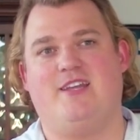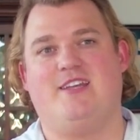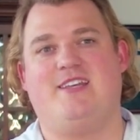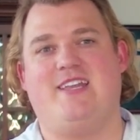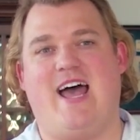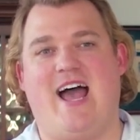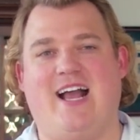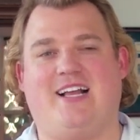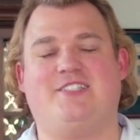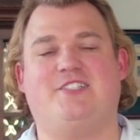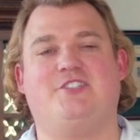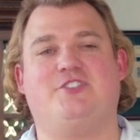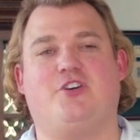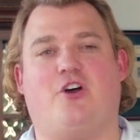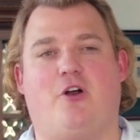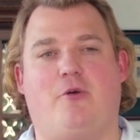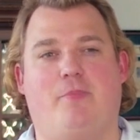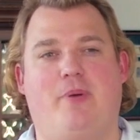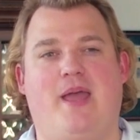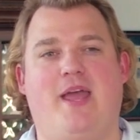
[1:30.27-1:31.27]
Taxes
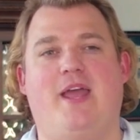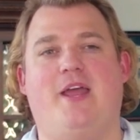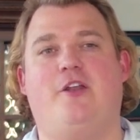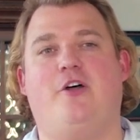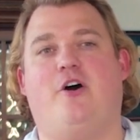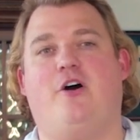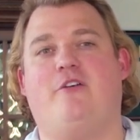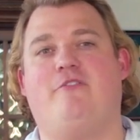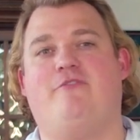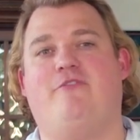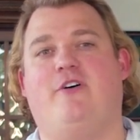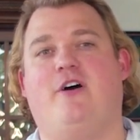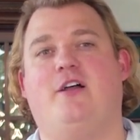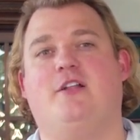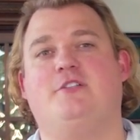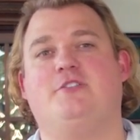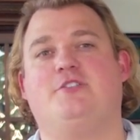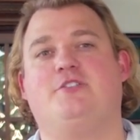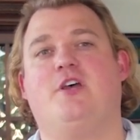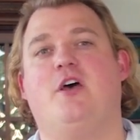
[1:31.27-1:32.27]
are paid on
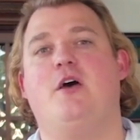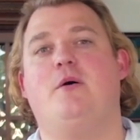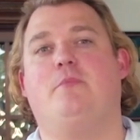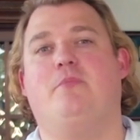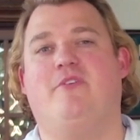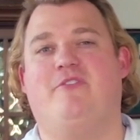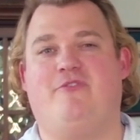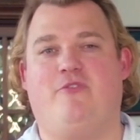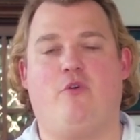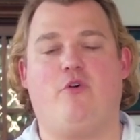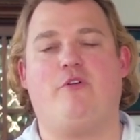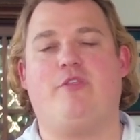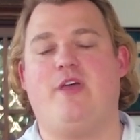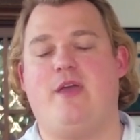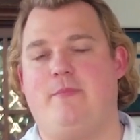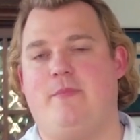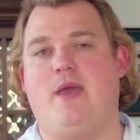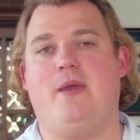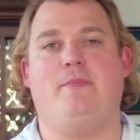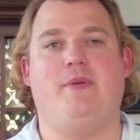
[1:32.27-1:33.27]
funds before
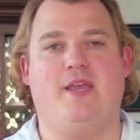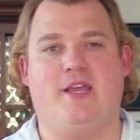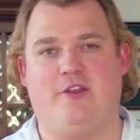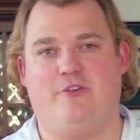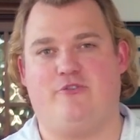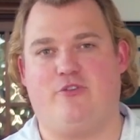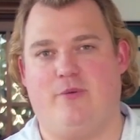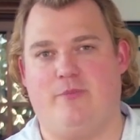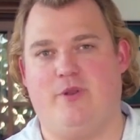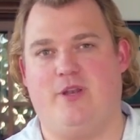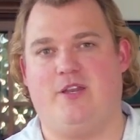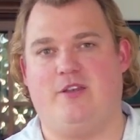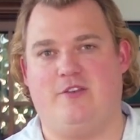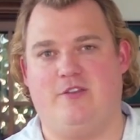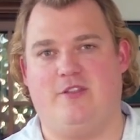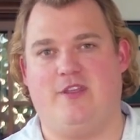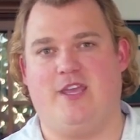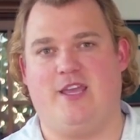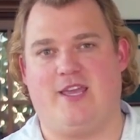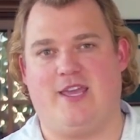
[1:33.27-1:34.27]
they may be contributed to
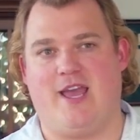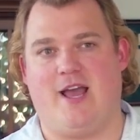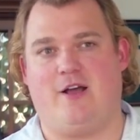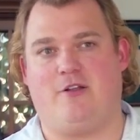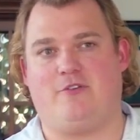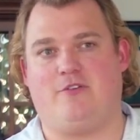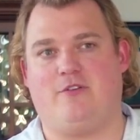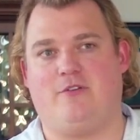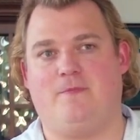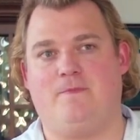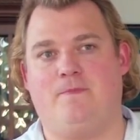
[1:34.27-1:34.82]
the account.